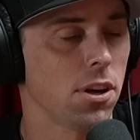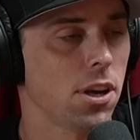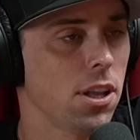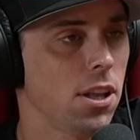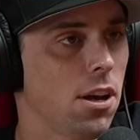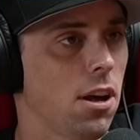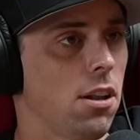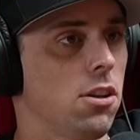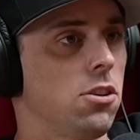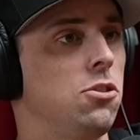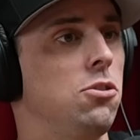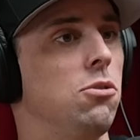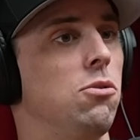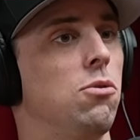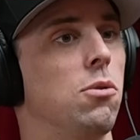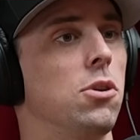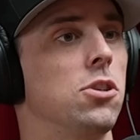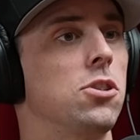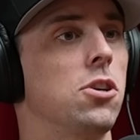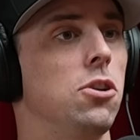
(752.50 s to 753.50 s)
you look at the other two
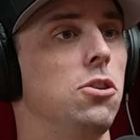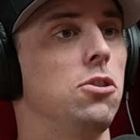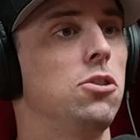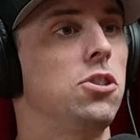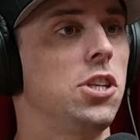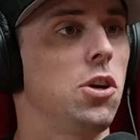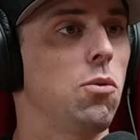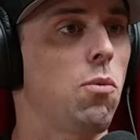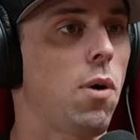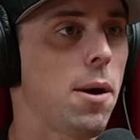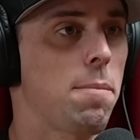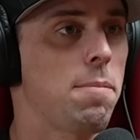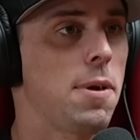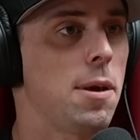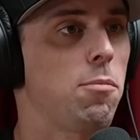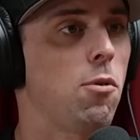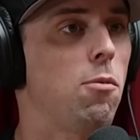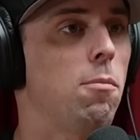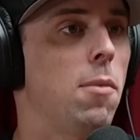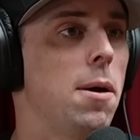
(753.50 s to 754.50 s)
doors, could you see why
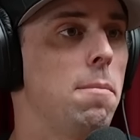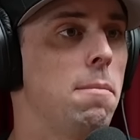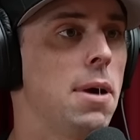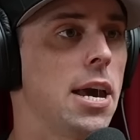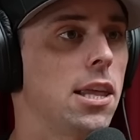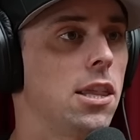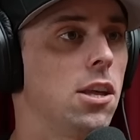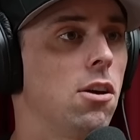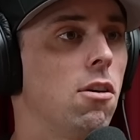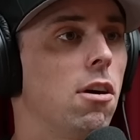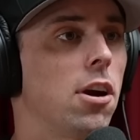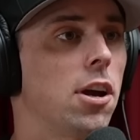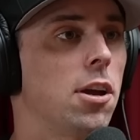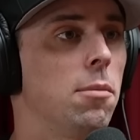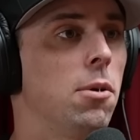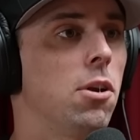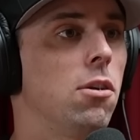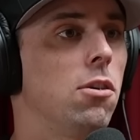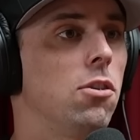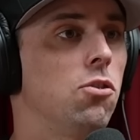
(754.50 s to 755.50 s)
people might make the
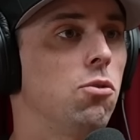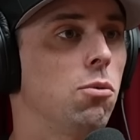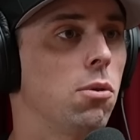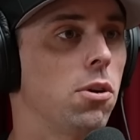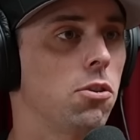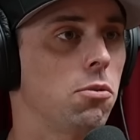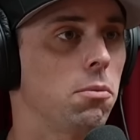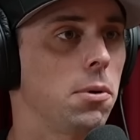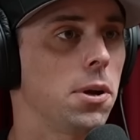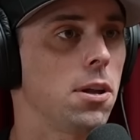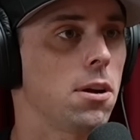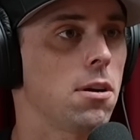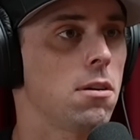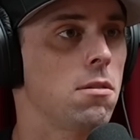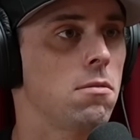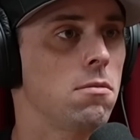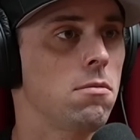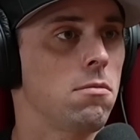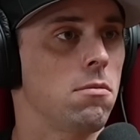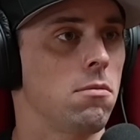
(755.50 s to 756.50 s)
argument on door three
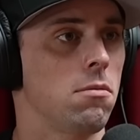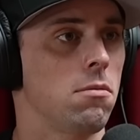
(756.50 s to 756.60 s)
there?